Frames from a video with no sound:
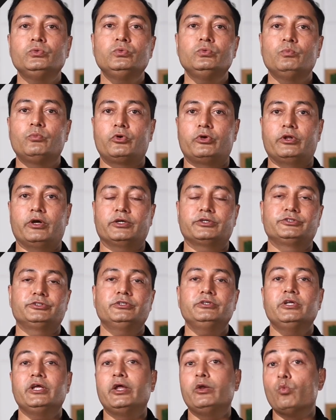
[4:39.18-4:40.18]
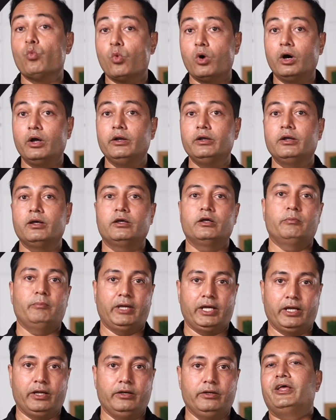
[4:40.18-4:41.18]
production in one
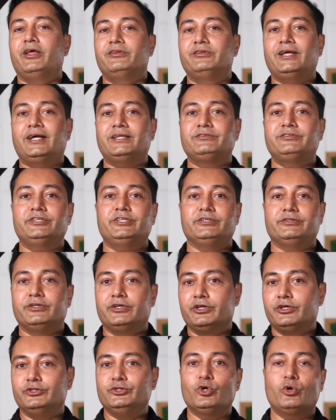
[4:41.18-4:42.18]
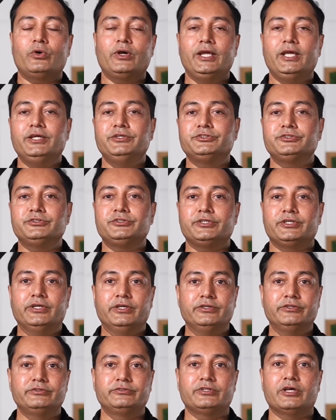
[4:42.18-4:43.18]
command. That's it. Your agent
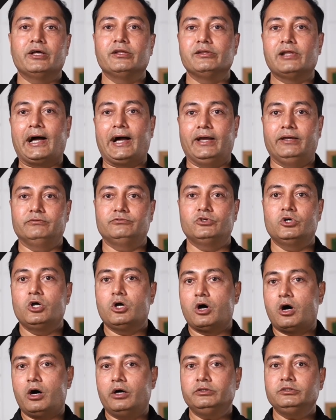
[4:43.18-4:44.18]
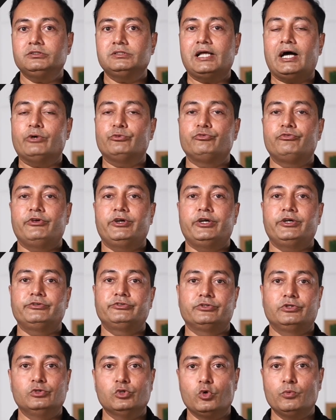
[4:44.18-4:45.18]
is live on Cloudflare's
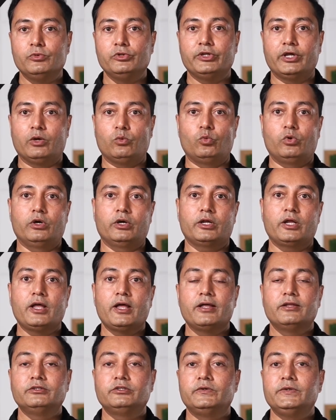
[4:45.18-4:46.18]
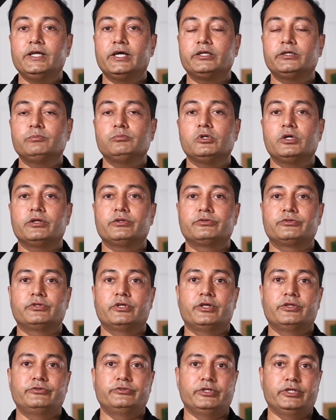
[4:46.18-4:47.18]
global network, 300 plus
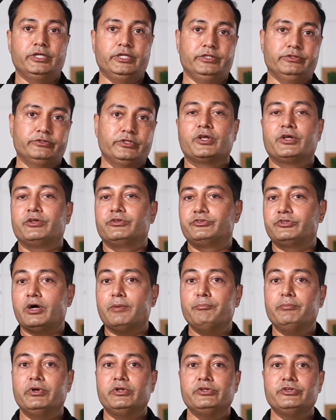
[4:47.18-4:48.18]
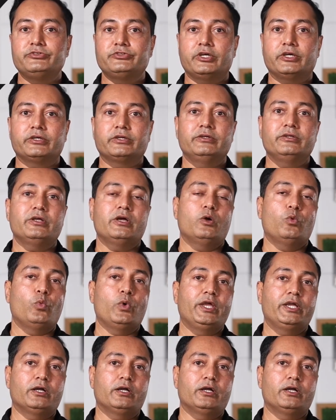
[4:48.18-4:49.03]
cities. Sub-millisecond wake